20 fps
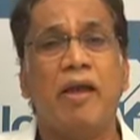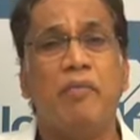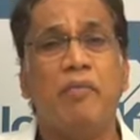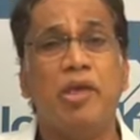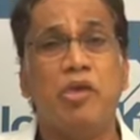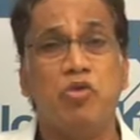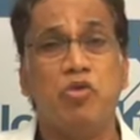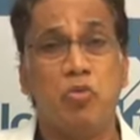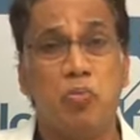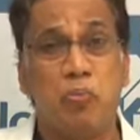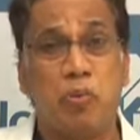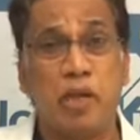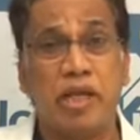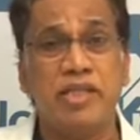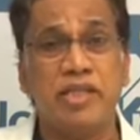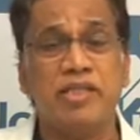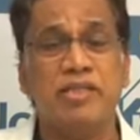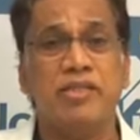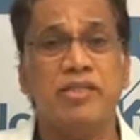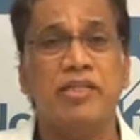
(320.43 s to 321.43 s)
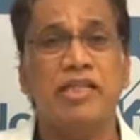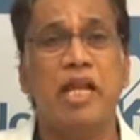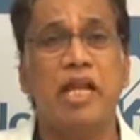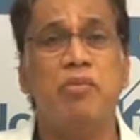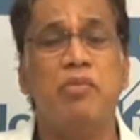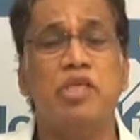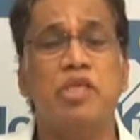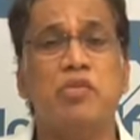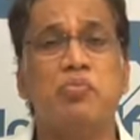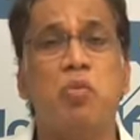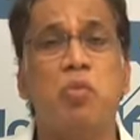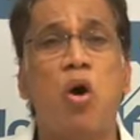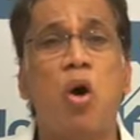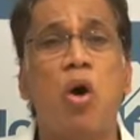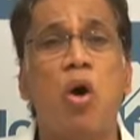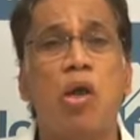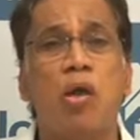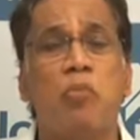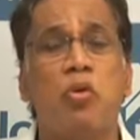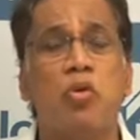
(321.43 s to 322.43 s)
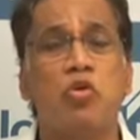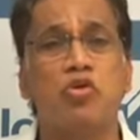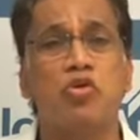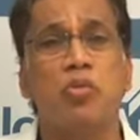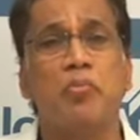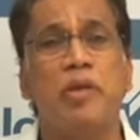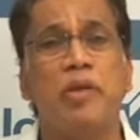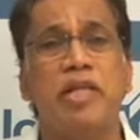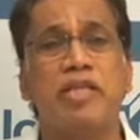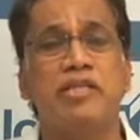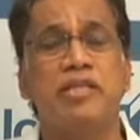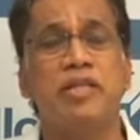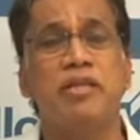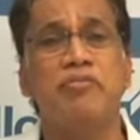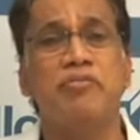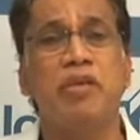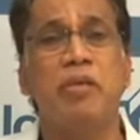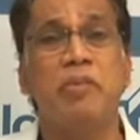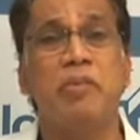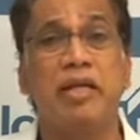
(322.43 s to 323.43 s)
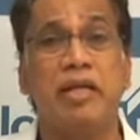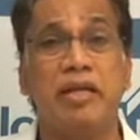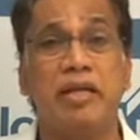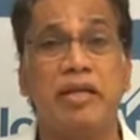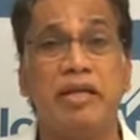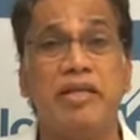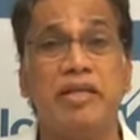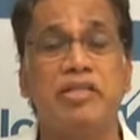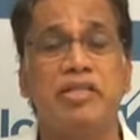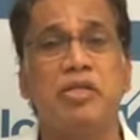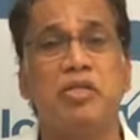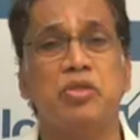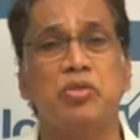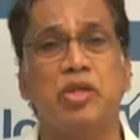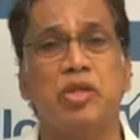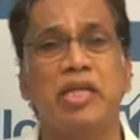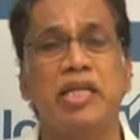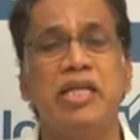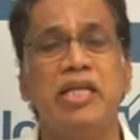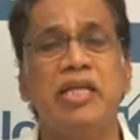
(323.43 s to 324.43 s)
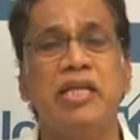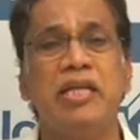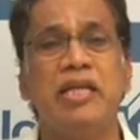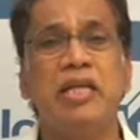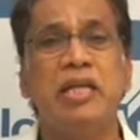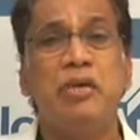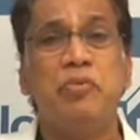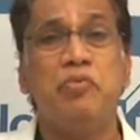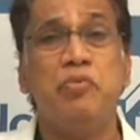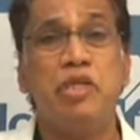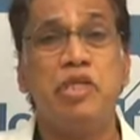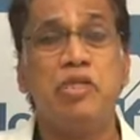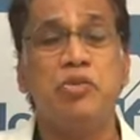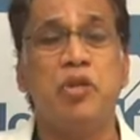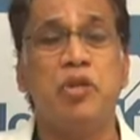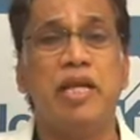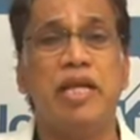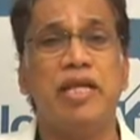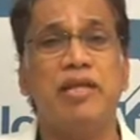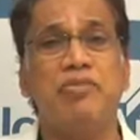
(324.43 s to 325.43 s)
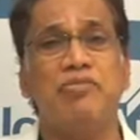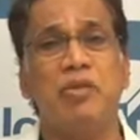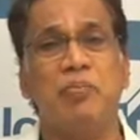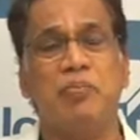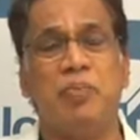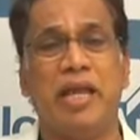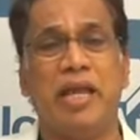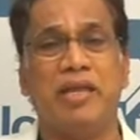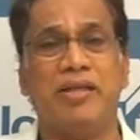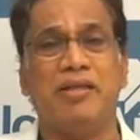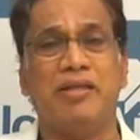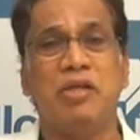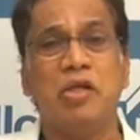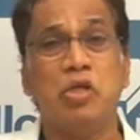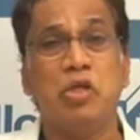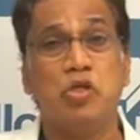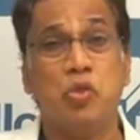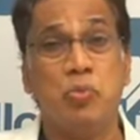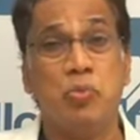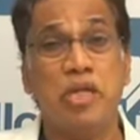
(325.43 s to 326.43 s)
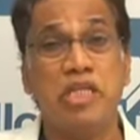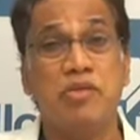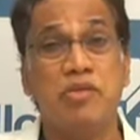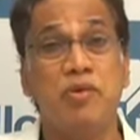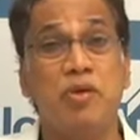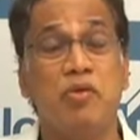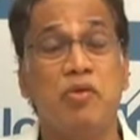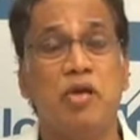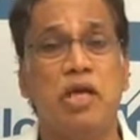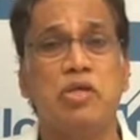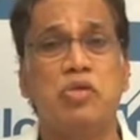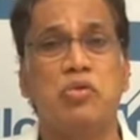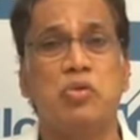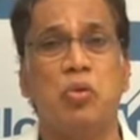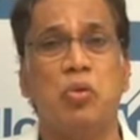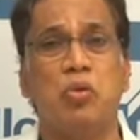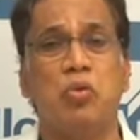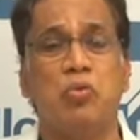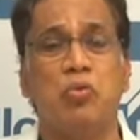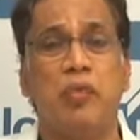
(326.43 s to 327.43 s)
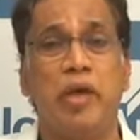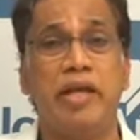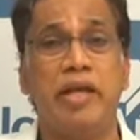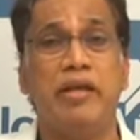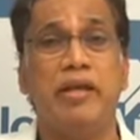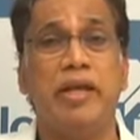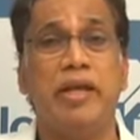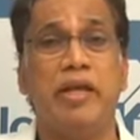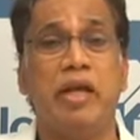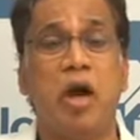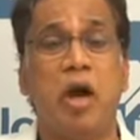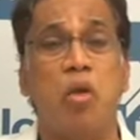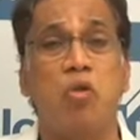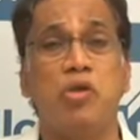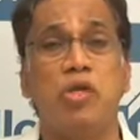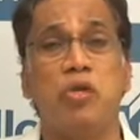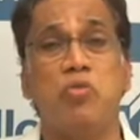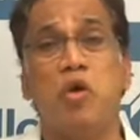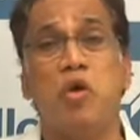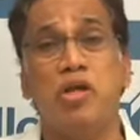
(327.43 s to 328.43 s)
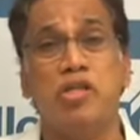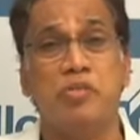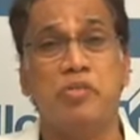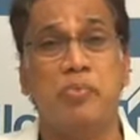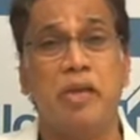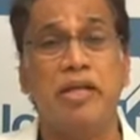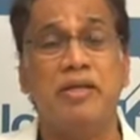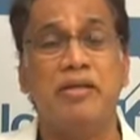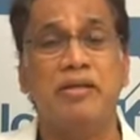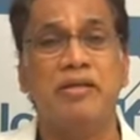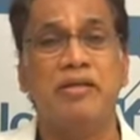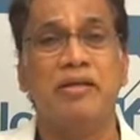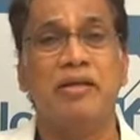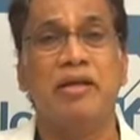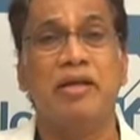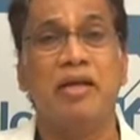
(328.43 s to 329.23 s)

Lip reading: when you press, there will be small amount of medicine will be released into the knee, which will relieve the pain. So patient will control when and how he wants pain